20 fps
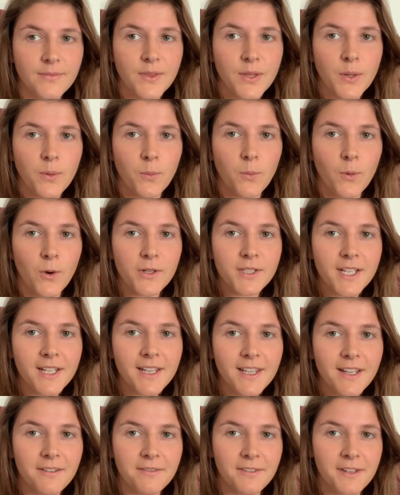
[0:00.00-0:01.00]
What a
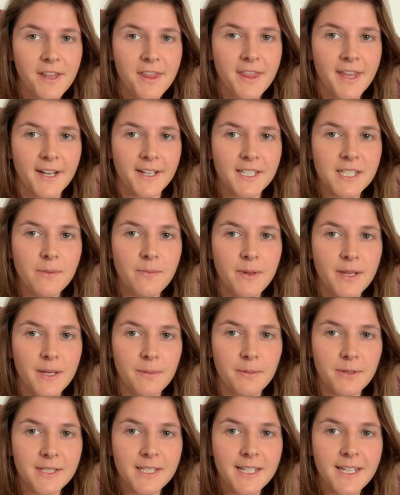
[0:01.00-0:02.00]
lovely thing to be
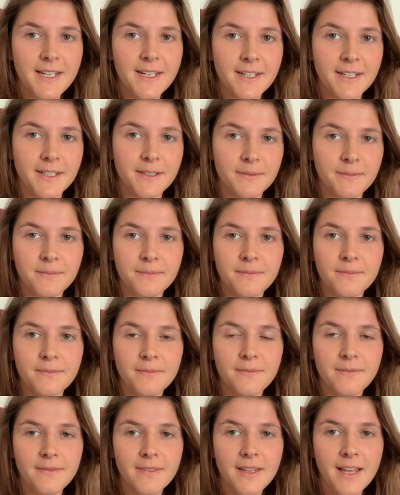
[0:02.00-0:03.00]
able to hear.
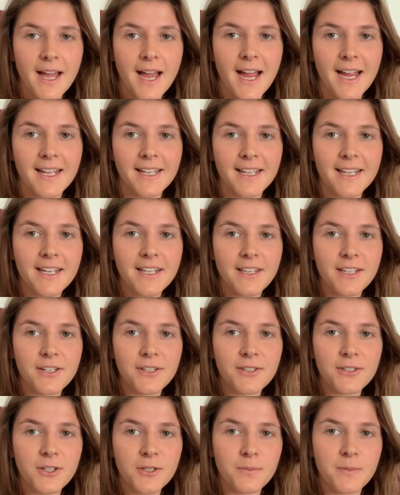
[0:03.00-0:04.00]
I like that you
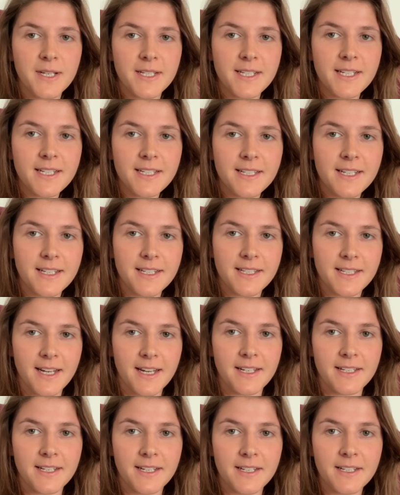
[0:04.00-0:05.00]
took Miss Easton's
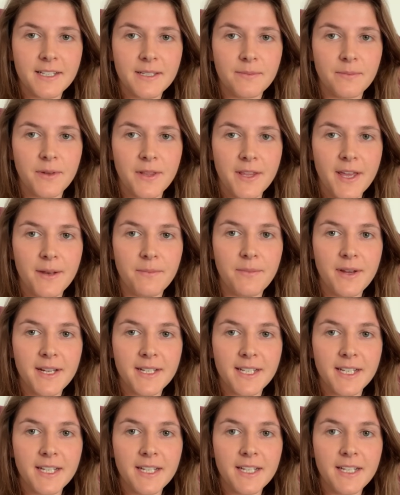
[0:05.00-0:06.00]
sentence, but then made
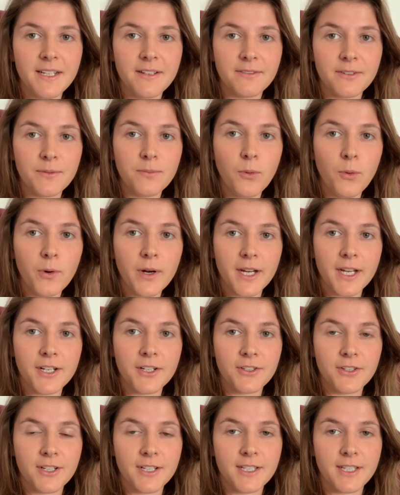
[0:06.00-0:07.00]
it even more
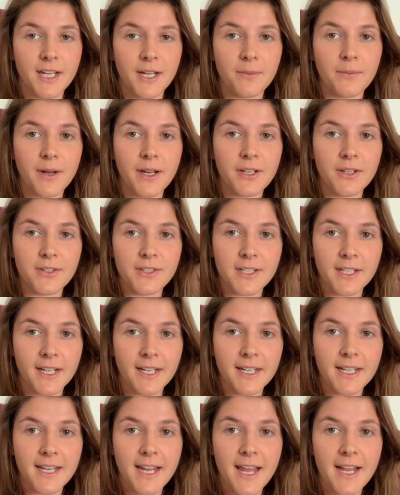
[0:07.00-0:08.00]
interesting by using a
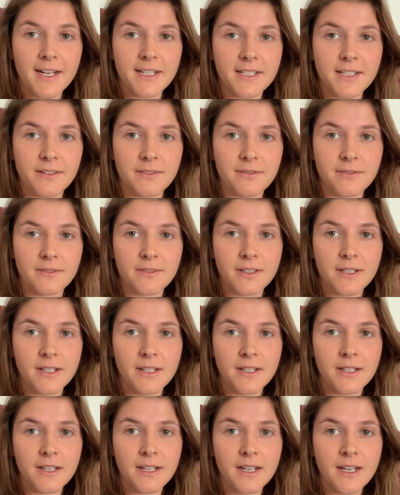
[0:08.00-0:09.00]
connective.
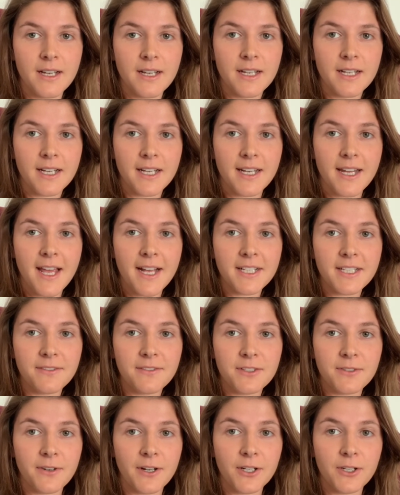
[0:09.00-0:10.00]

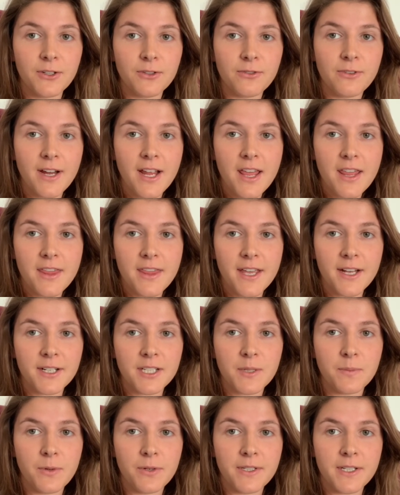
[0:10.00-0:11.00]
Connectives are a great thing
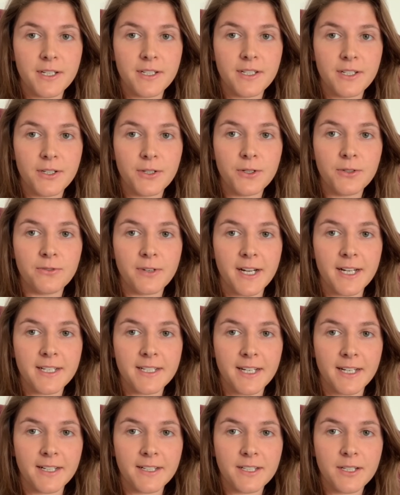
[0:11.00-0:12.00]
to put into your
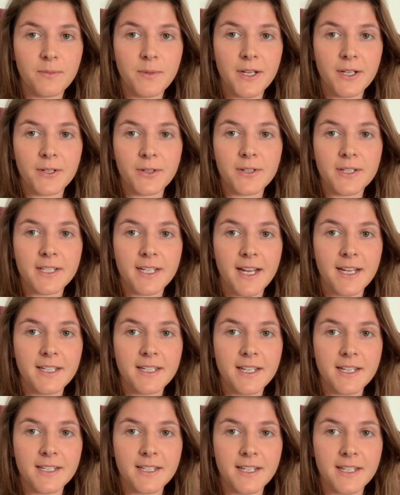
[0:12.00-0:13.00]
writing to make your
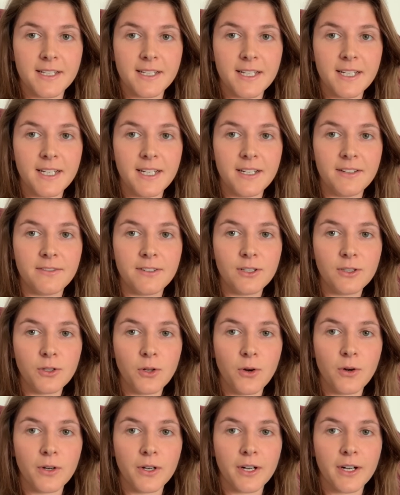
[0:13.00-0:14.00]
sentences even
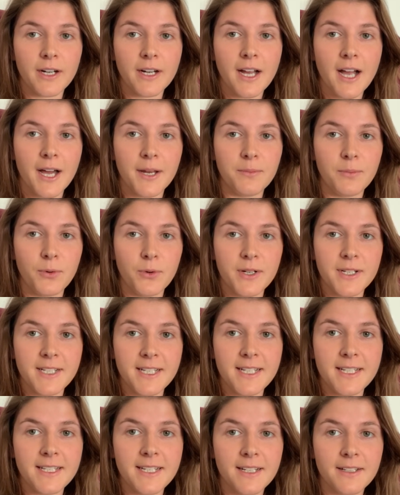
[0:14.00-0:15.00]
longer and more
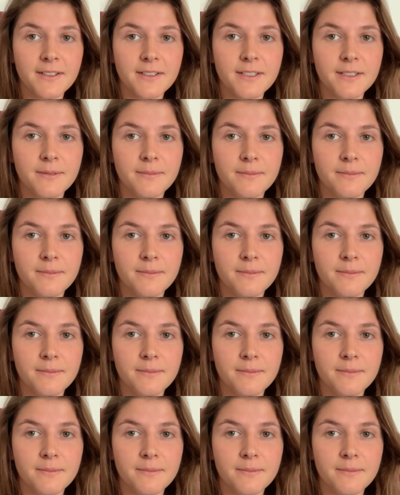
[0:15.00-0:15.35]
detailed.